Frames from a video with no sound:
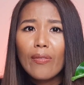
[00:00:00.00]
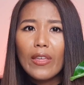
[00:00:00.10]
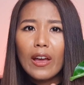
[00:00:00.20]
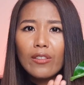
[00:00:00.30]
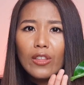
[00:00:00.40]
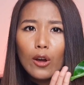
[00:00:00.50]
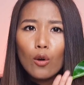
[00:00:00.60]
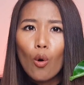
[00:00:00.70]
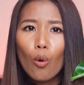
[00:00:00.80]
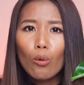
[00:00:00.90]
then the
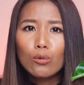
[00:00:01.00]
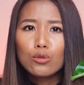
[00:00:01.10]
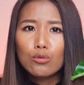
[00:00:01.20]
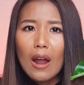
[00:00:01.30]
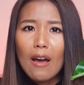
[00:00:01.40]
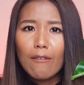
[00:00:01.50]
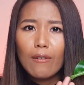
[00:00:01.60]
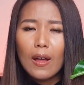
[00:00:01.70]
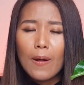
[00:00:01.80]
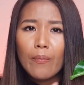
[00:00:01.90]
cold
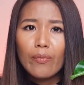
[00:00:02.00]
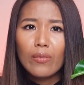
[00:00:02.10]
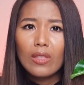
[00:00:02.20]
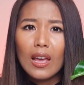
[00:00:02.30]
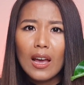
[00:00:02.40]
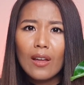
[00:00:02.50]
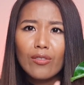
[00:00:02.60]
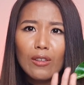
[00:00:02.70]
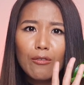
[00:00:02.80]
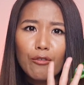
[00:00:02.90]
draft,
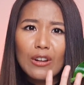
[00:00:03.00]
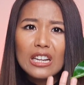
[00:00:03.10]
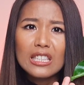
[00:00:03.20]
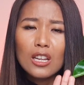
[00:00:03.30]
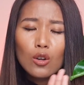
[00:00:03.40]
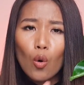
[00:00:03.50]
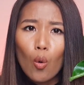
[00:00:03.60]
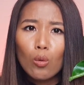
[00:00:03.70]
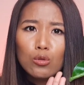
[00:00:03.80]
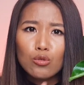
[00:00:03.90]
the freezing
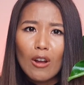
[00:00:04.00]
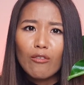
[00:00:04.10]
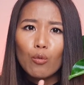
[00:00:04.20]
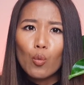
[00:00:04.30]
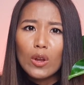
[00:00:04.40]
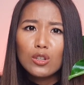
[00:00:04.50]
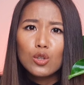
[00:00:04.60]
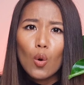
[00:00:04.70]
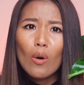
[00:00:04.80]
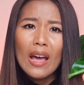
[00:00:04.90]
cold draft
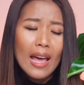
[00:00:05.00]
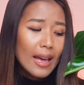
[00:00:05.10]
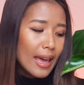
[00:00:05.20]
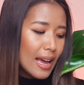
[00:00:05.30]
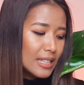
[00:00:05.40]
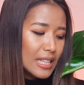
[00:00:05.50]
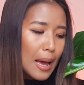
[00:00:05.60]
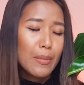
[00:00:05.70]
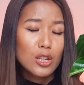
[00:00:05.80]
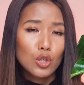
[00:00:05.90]
window can
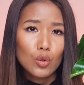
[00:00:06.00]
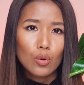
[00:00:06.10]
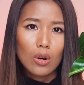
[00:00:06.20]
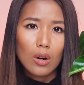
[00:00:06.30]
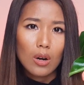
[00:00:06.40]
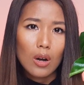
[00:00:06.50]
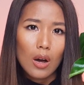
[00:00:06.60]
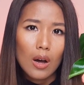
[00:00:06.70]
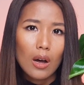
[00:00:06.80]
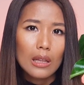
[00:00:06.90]
damage your
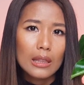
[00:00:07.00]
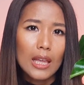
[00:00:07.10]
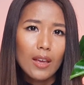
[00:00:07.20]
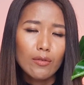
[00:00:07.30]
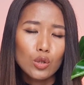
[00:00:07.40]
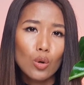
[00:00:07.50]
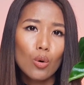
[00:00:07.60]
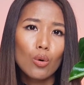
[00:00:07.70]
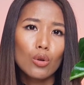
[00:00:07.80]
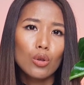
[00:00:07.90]
leaf.
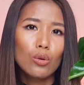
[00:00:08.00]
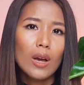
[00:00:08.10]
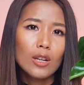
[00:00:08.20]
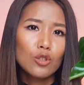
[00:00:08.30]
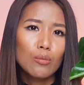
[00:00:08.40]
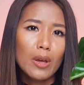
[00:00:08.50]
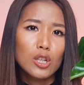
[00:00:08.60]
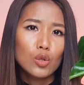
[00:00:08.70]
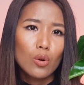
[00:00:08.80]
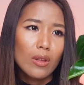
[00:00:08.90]
So you got to make
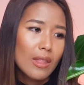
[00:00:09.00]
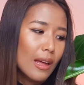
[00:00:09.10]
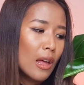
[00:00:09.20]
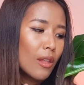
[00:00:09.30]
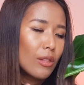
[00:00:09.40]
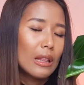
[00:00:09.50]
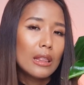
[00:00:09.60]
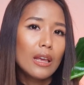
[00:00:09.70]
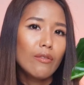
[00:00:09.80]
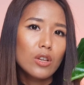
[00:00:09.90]
sure that the
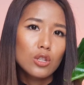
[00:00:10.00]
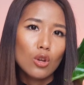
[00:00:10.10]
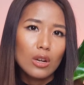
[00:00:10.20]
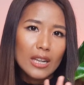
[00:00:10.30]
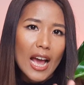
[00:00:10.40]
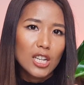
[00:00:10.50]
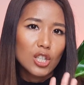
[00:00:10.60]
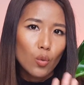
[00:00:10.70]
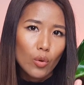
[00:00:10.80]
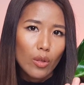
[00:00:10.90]
leaf is not
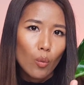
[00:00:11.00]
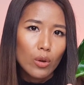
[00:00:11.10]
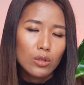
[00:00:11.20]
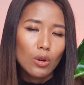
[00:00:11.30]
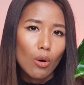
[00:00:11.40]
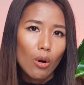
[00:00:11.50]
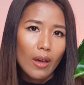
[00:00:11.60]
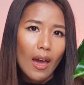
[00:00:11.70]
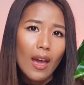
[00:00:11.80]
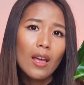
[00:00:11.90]
touching with the window.
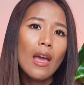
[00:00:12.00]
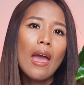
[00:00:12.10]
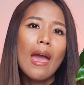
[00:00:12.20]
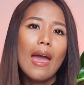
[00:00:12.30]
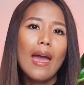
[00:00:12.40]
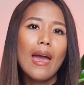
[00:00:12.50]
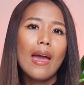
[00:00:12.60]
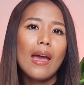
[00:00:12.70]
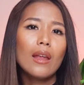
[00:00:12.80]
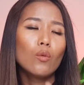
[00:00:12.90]
Okay.
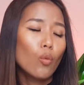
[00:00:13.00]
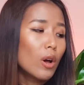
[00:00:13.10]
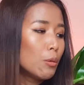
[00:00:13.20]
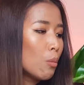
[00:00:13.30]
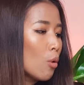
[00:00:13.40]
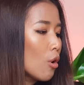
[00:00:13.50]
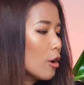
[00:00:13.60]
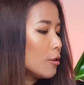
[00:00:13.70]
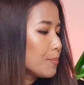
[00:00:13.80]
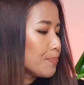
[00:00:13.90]
And one
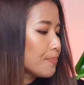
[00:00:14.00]
more,